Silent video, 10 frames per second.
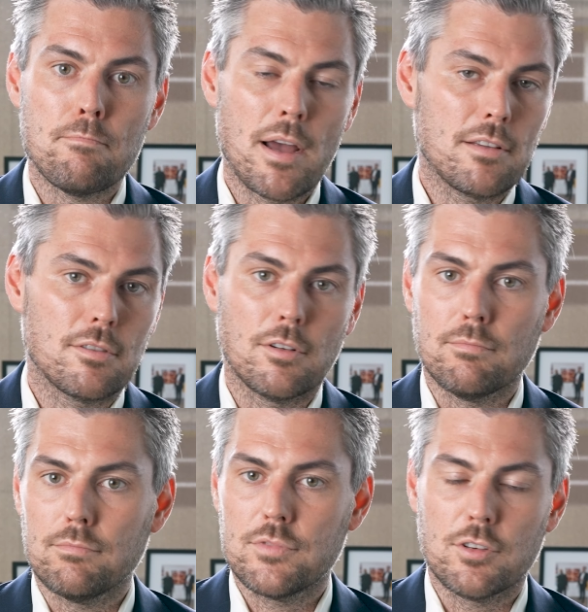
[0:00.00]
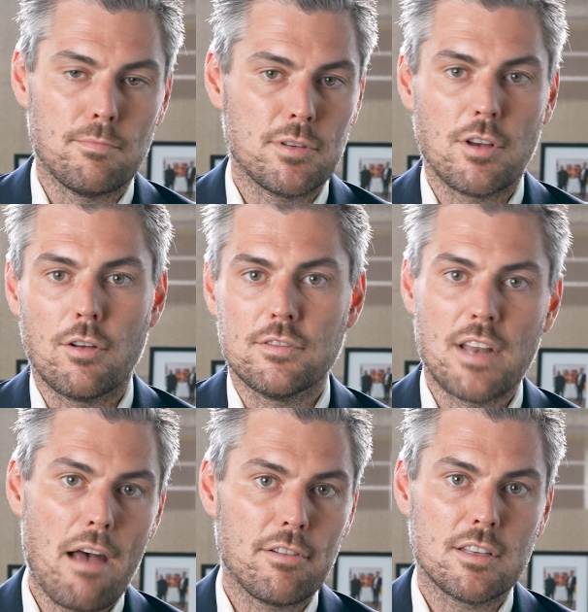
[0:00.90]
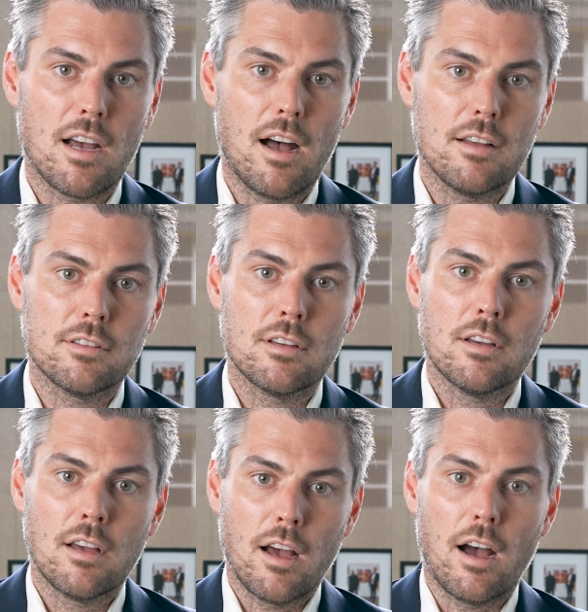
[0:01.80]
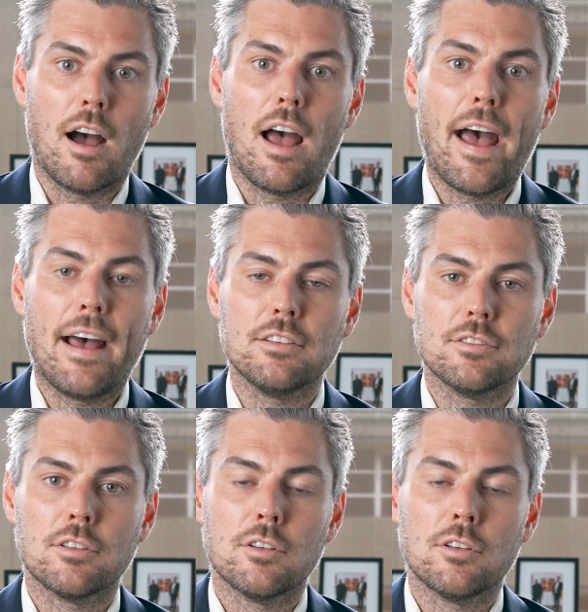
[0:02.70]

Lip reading: based on certain personas and avatars as